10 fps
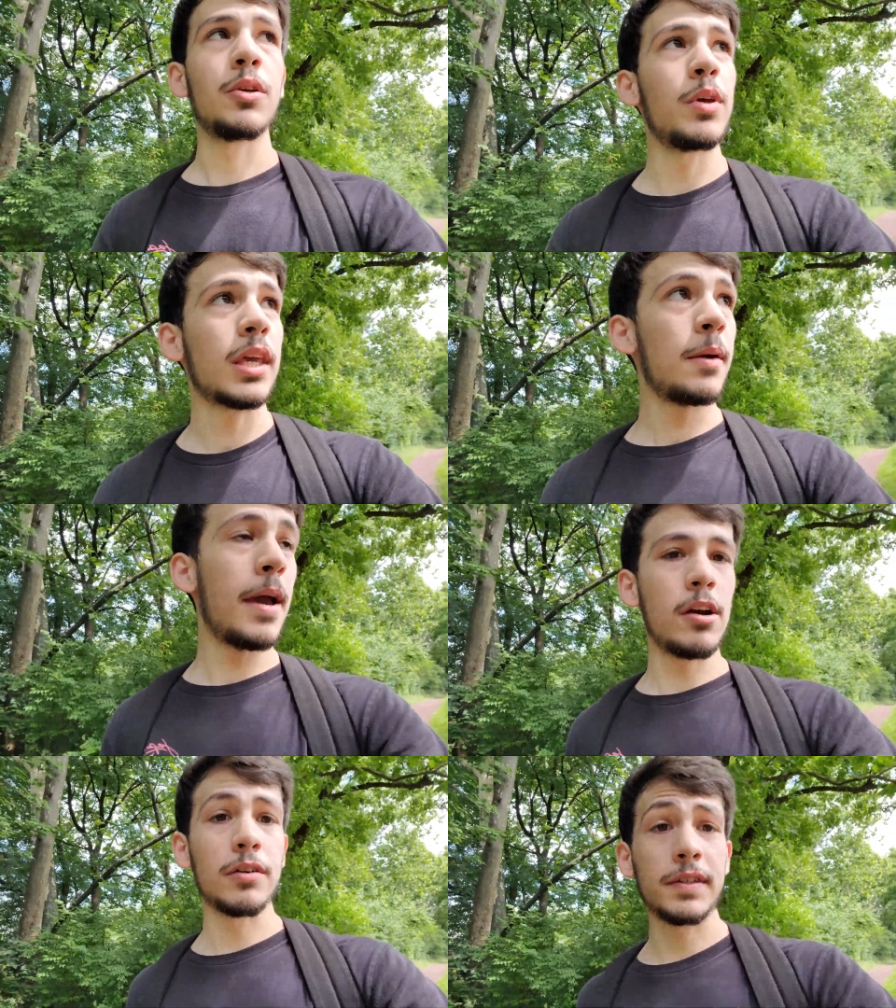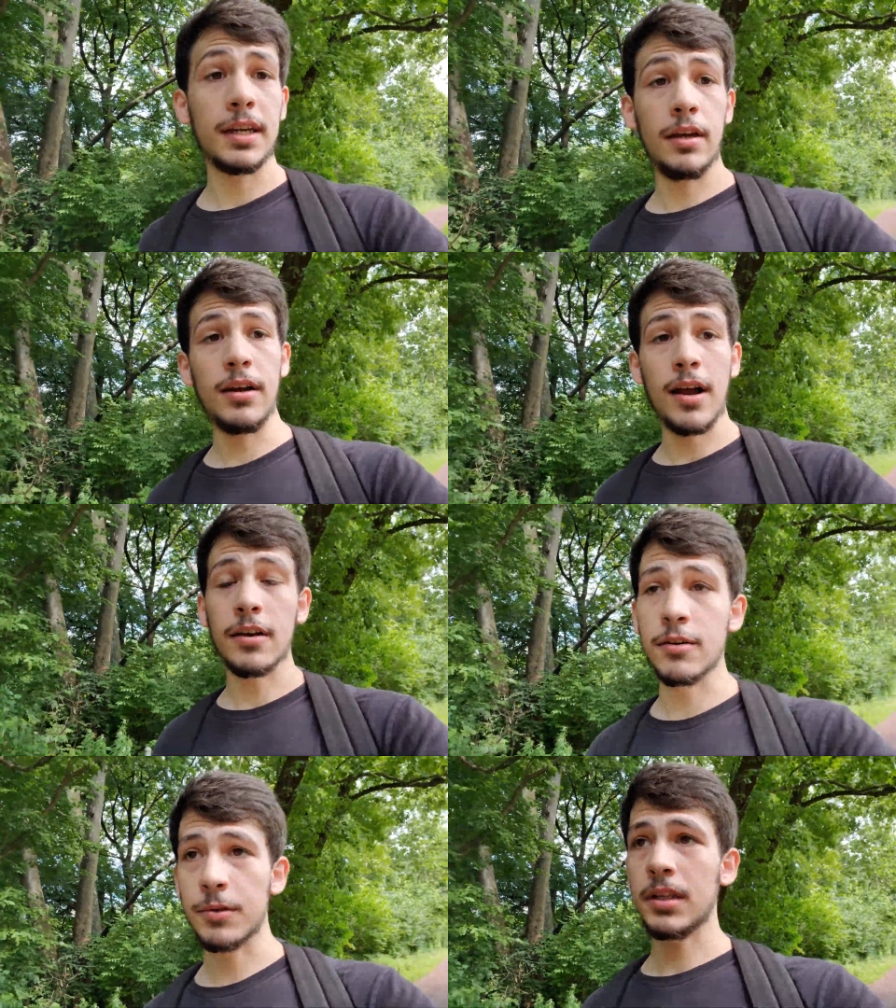we came out over here. I
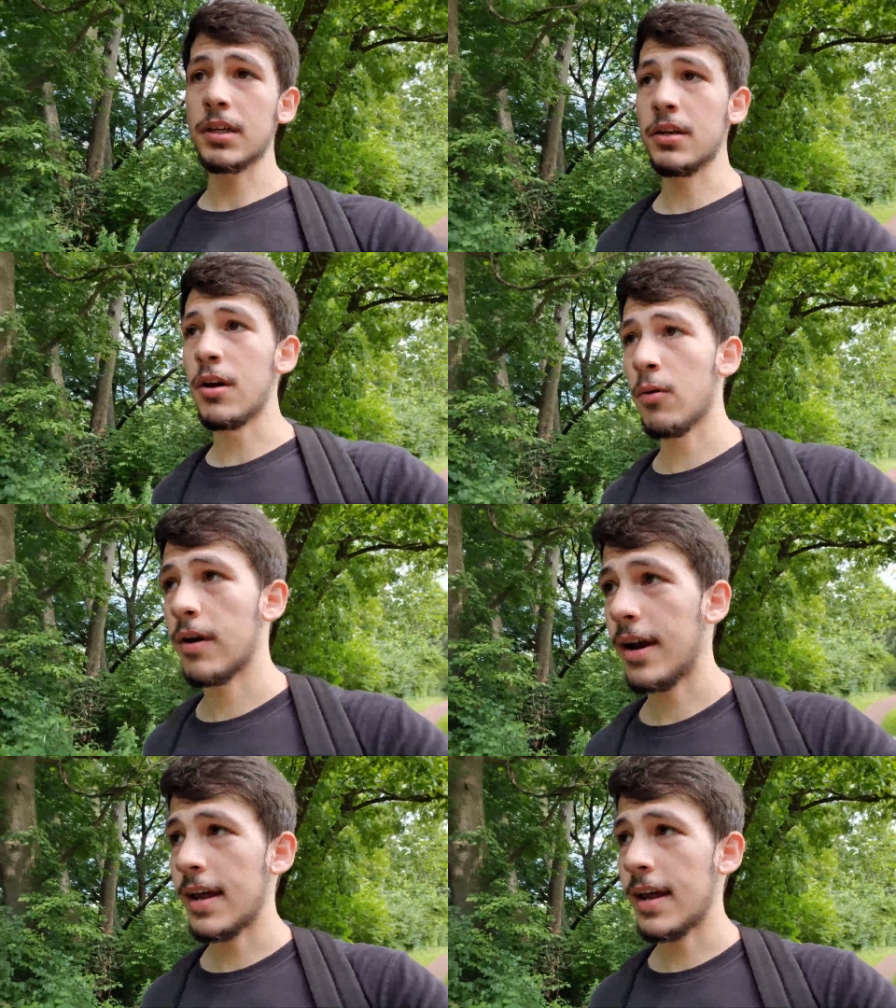don't really know where I